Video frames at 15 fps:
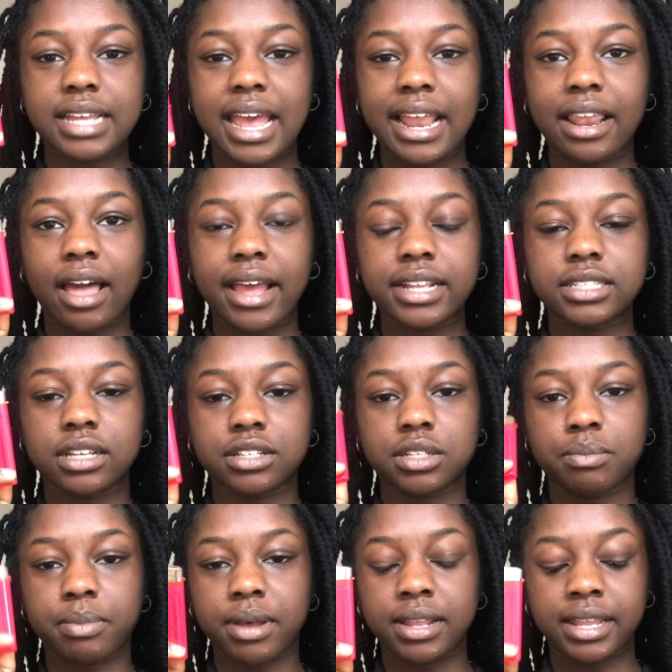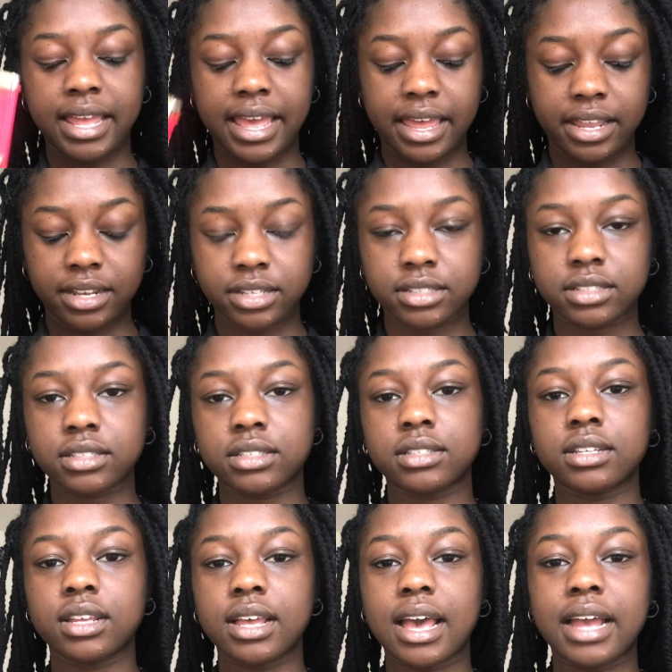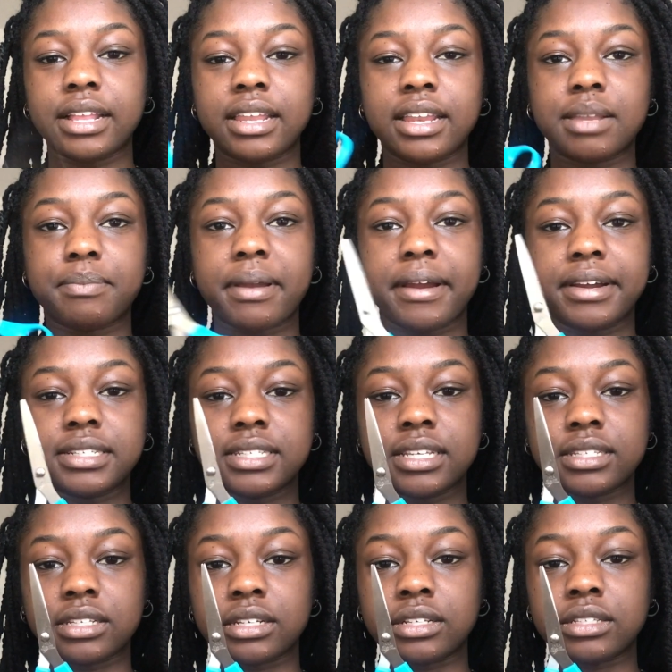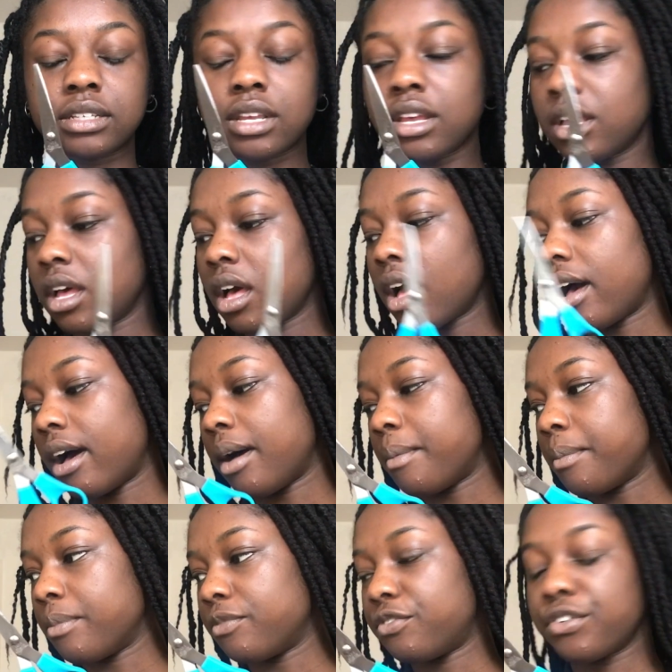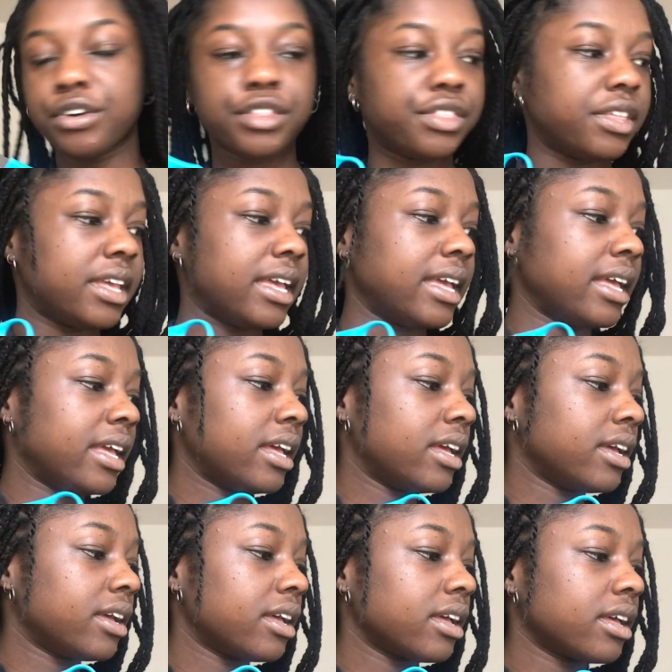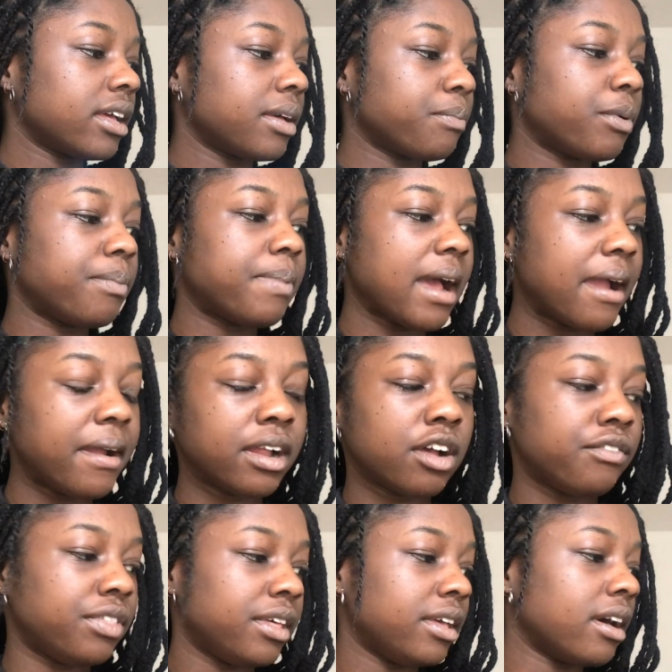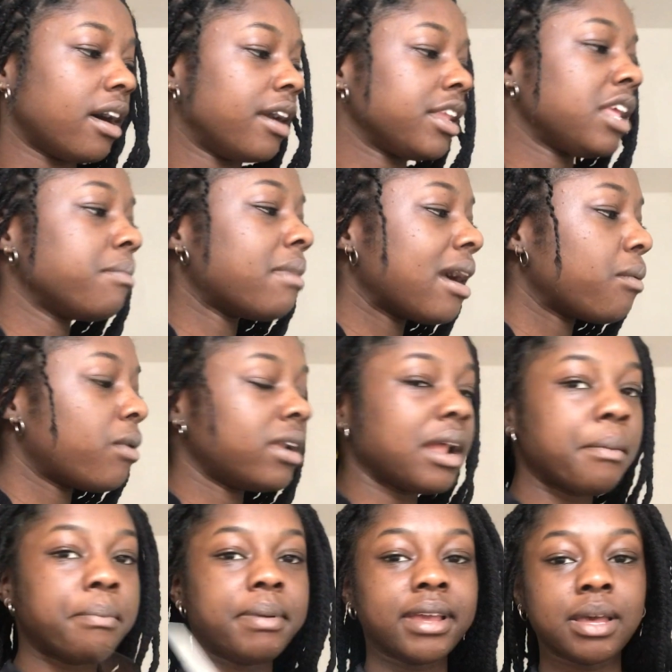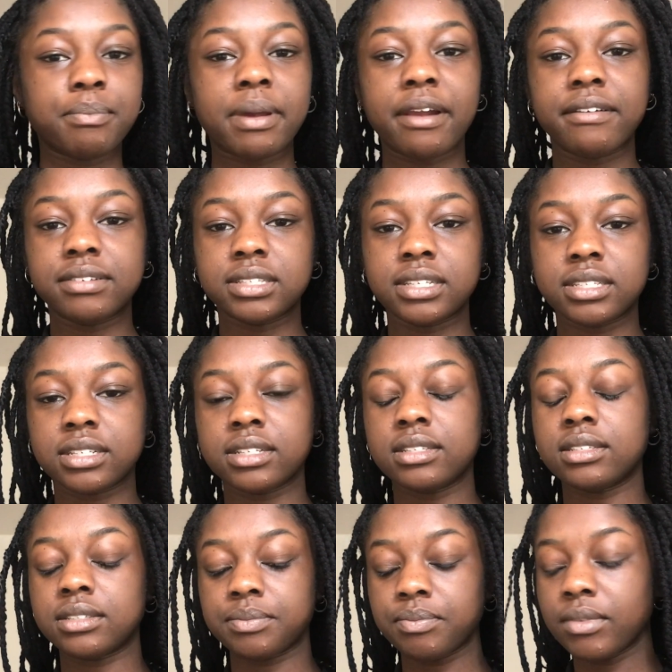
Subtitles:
A lighter to burn the ends. And you need a pair of scissors. For the preparing of the yarn, you might want a bigger pair of scissors.